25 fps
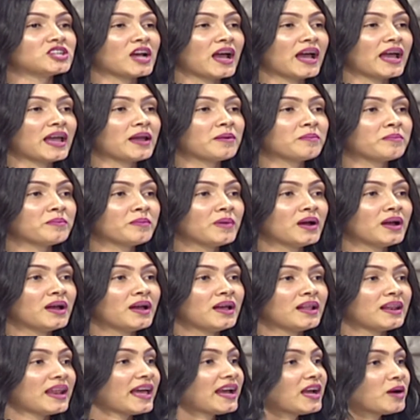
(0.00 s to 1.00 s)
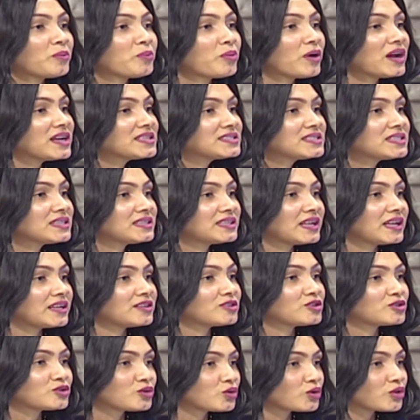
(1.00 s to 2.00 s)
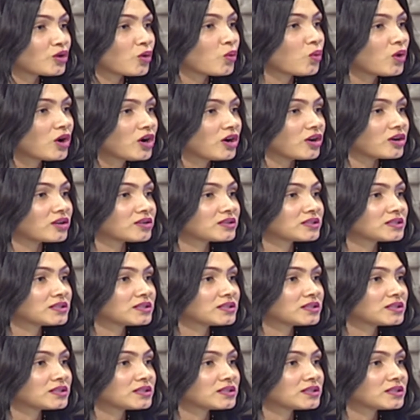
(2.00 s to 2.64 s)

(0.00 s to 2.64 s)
I'm like a president to the world.